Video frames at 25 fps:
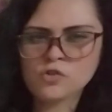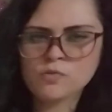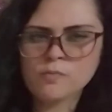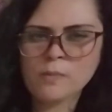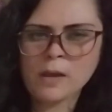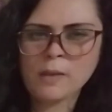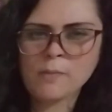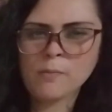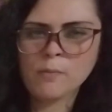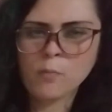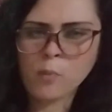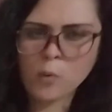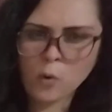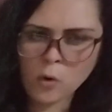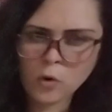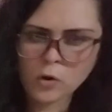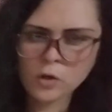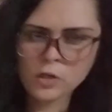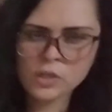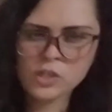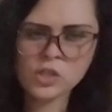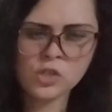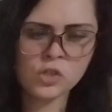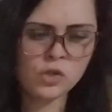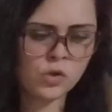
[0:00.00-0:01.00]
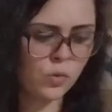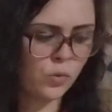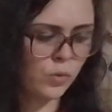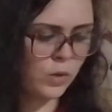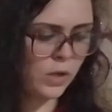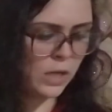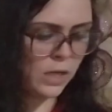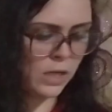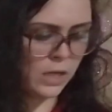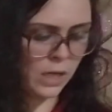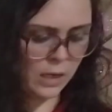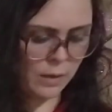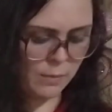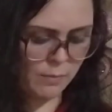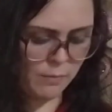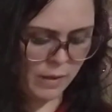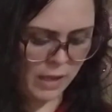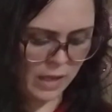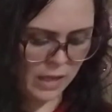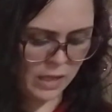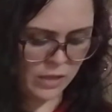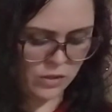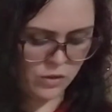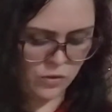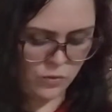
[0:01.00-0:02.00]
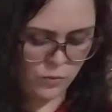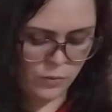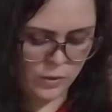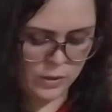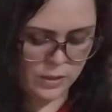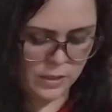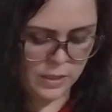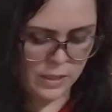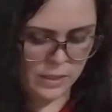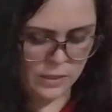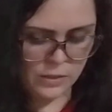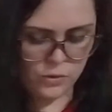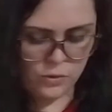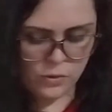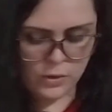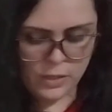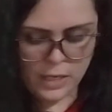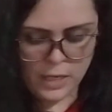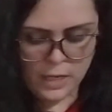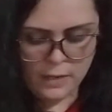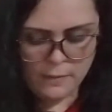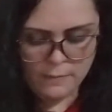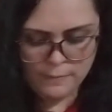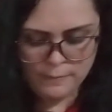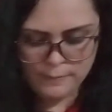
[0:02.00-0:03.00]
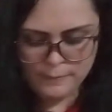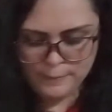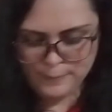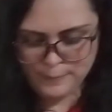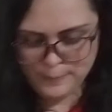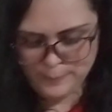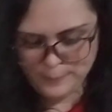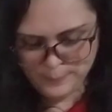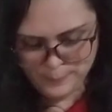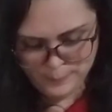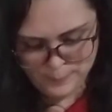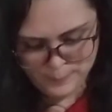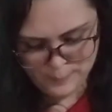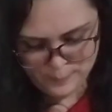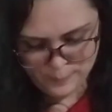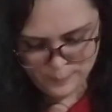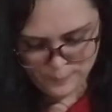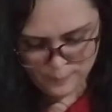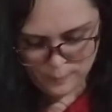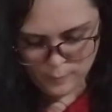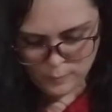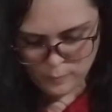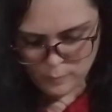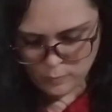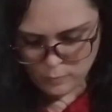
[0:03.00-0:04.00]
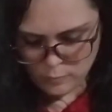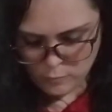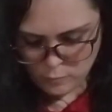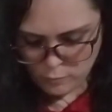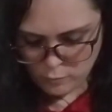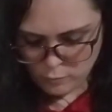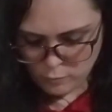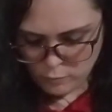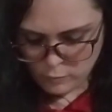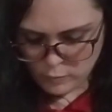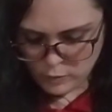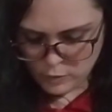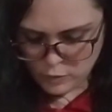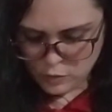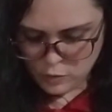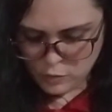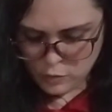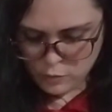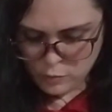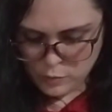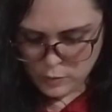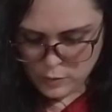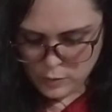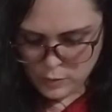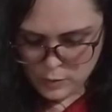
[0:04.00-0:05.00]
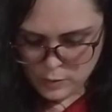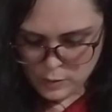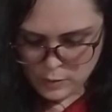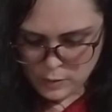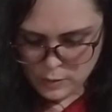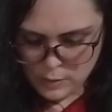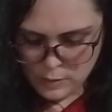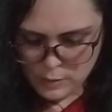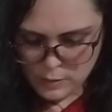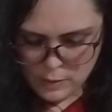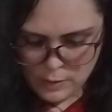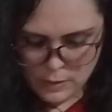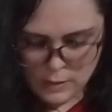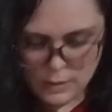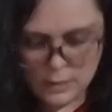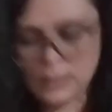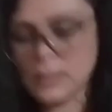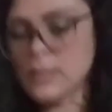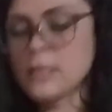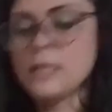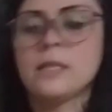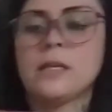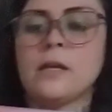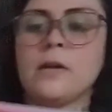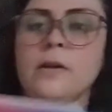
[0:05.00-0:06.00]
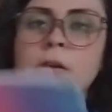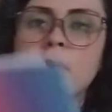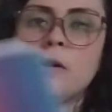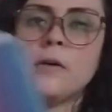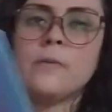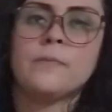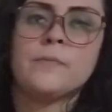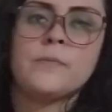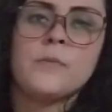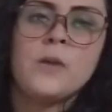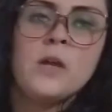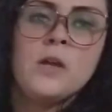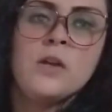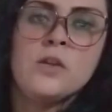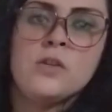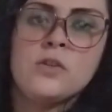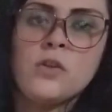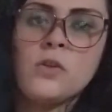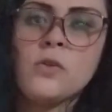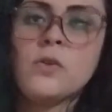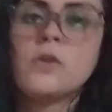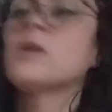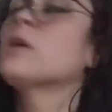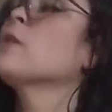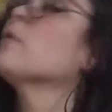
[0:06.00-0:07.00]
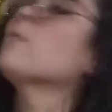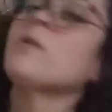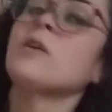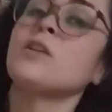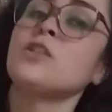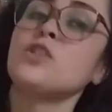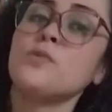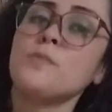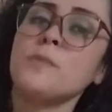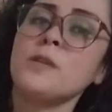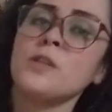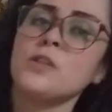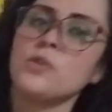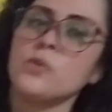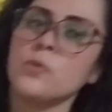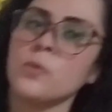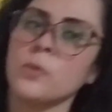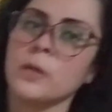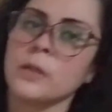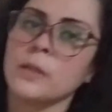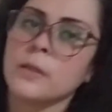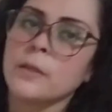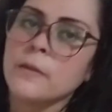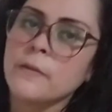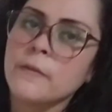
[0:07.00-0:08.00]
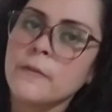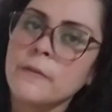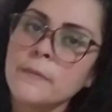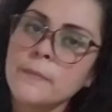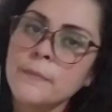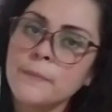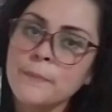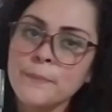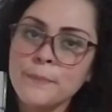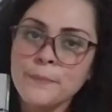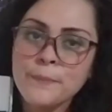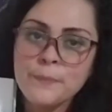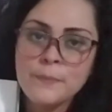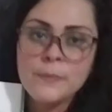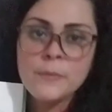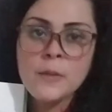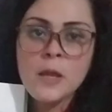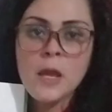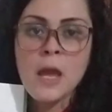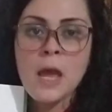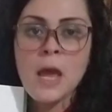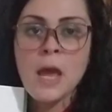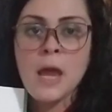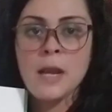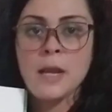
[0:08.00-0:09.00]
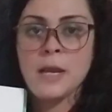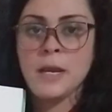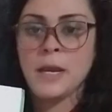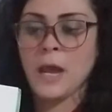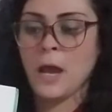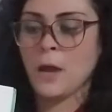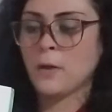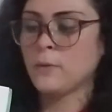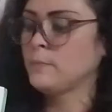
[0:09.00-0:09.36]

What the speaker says: my board so we can paint with this, okay? Let's do this. There you go. So you can watch me doing this. Now,